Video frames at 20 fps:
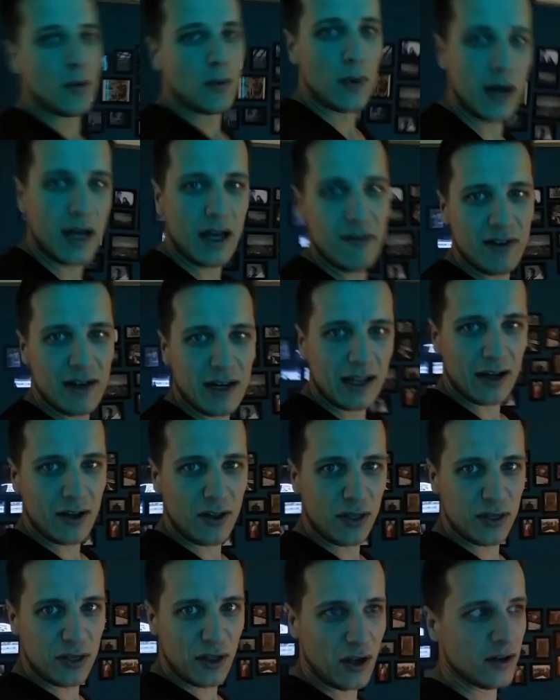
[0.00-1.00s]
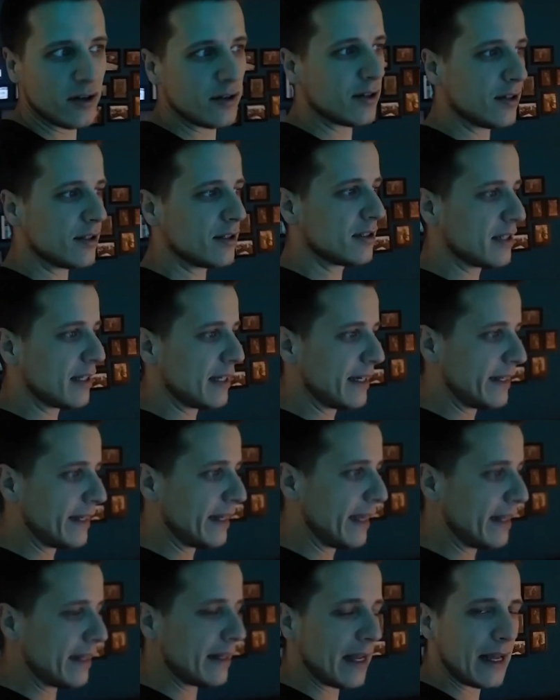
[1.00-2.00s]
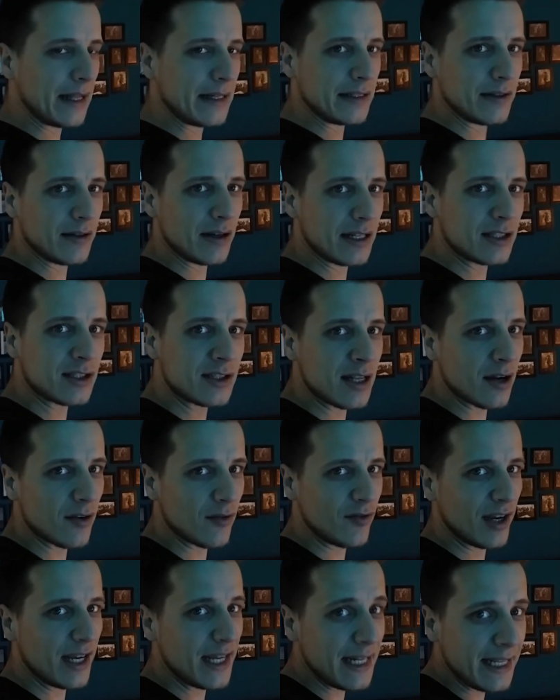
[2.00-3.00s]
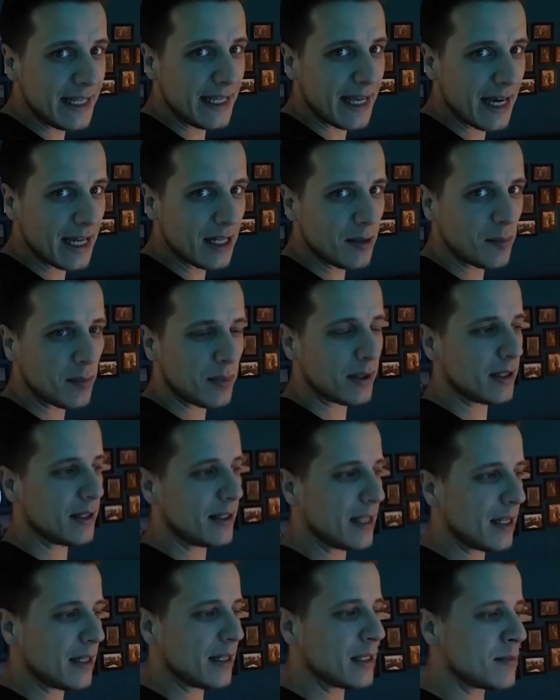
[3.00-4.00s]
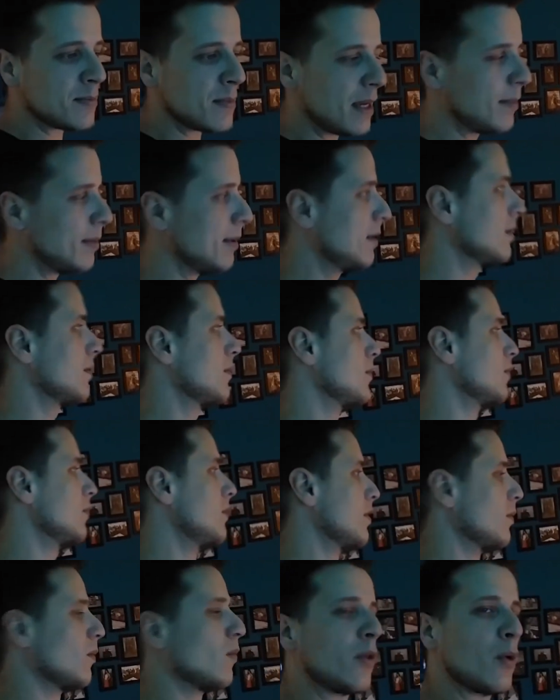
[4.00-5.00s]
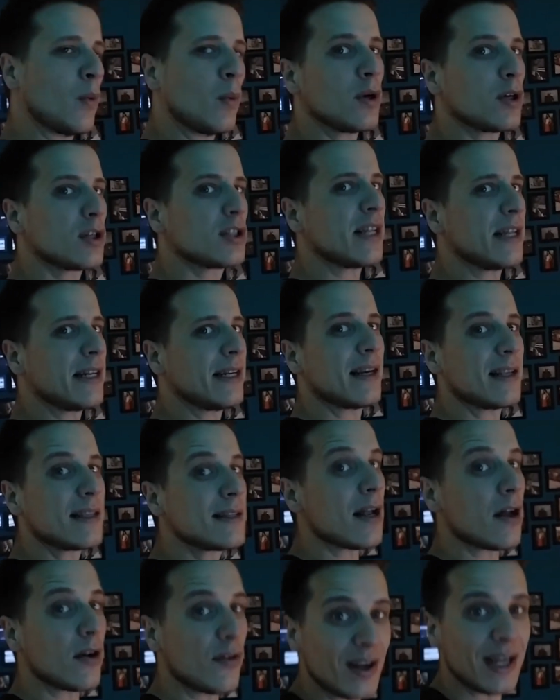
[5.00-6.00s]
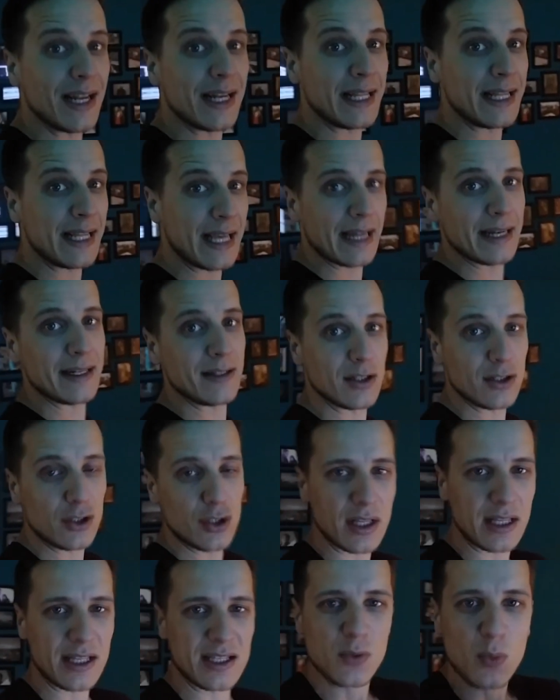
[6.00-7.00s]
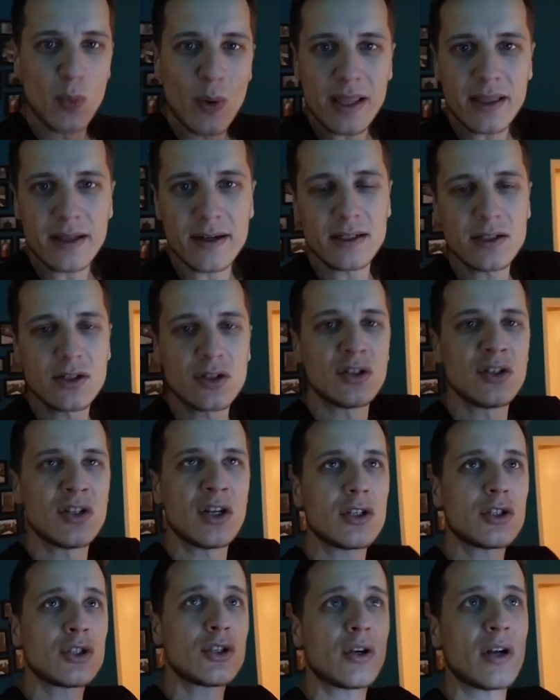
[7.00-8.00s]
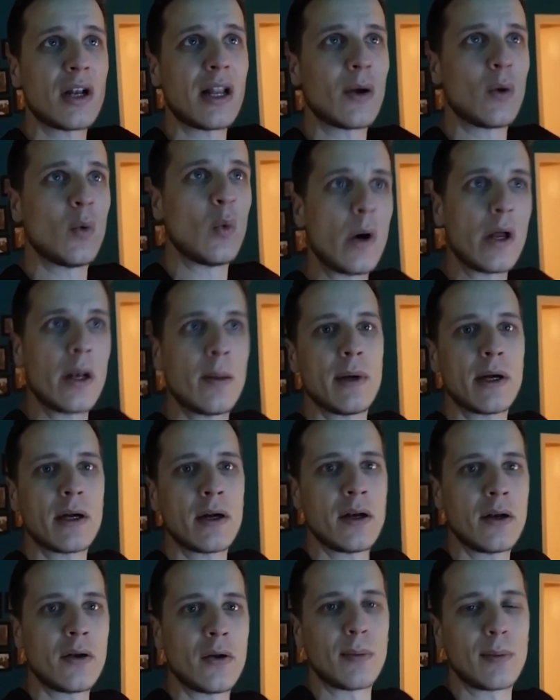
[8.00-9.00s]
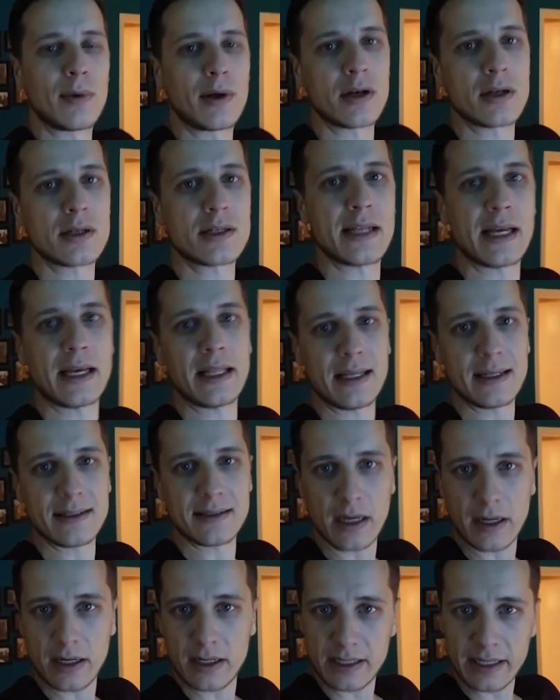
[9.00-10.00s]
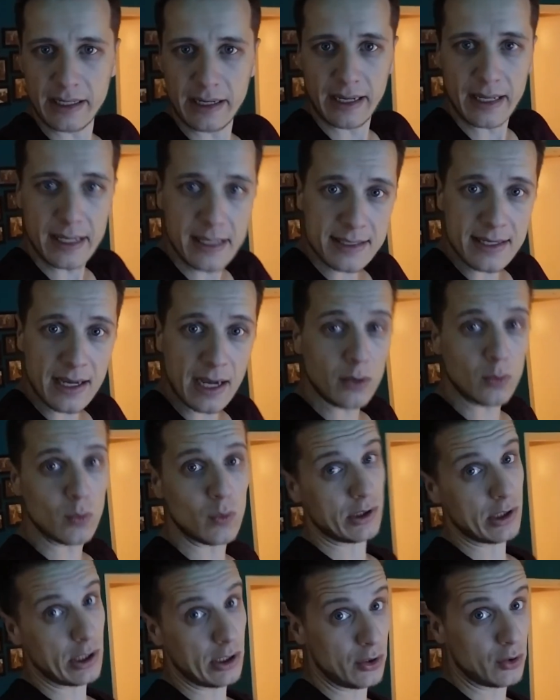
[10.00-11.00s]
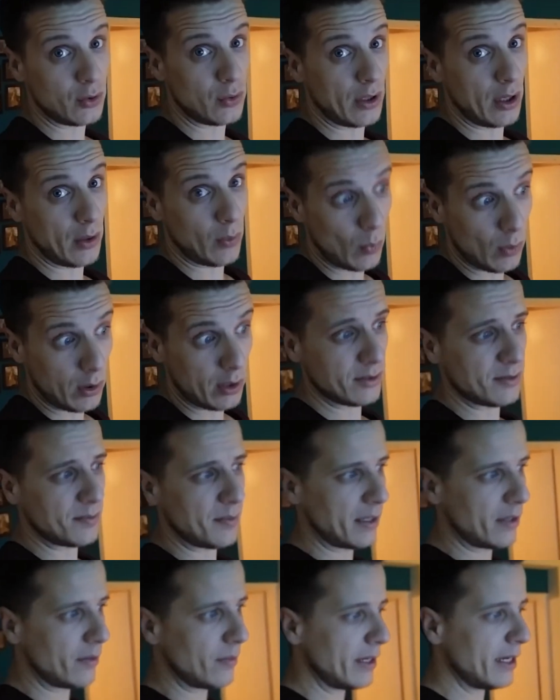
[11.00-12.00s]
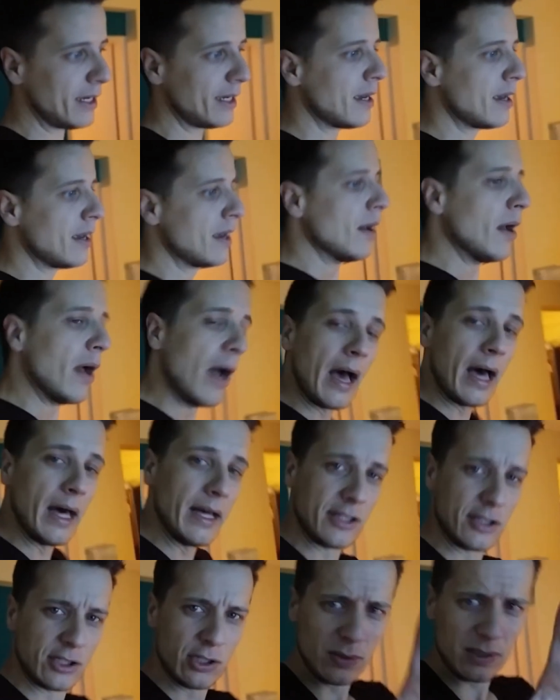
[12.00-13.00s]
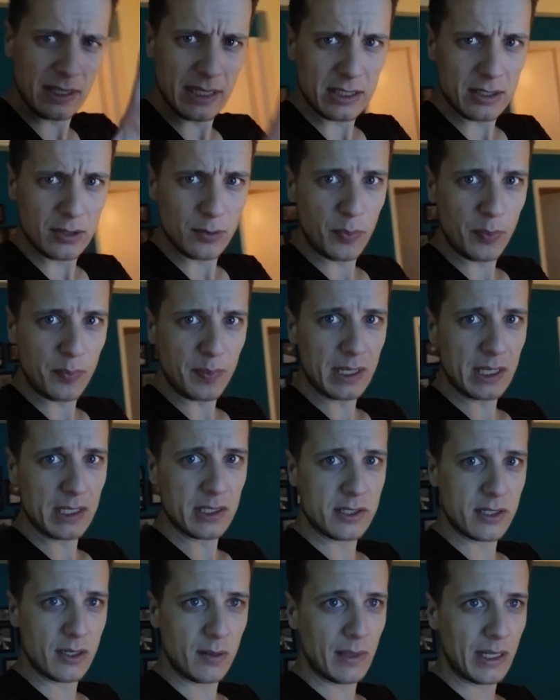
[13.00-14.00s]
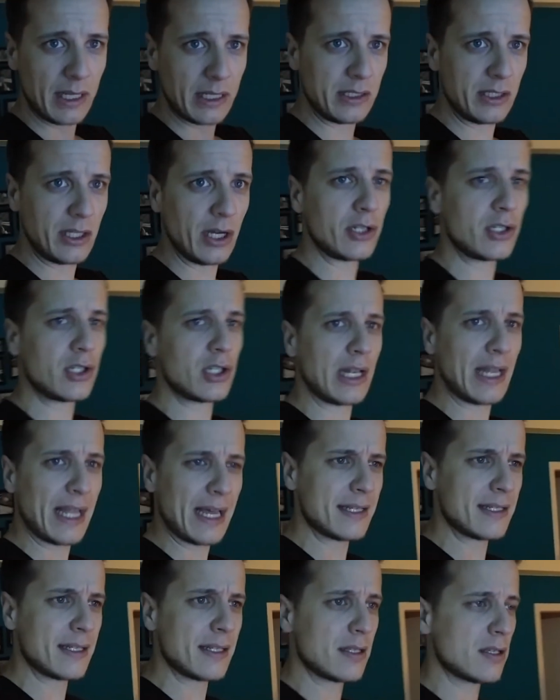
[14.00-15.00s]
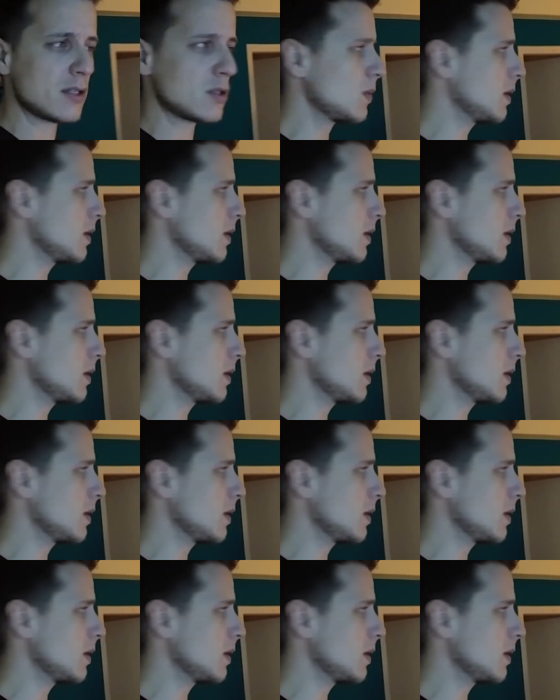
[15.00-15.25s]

We're having like thunders, and it's not raining yet, but that is maybe the worst thing, that it's not raining yet. It's weather that you're not sure, like, what am I gonna do? Am I gonna stay the entire day inside? Which I do not want, by the way. I do need to prepare some like Dutch lessons as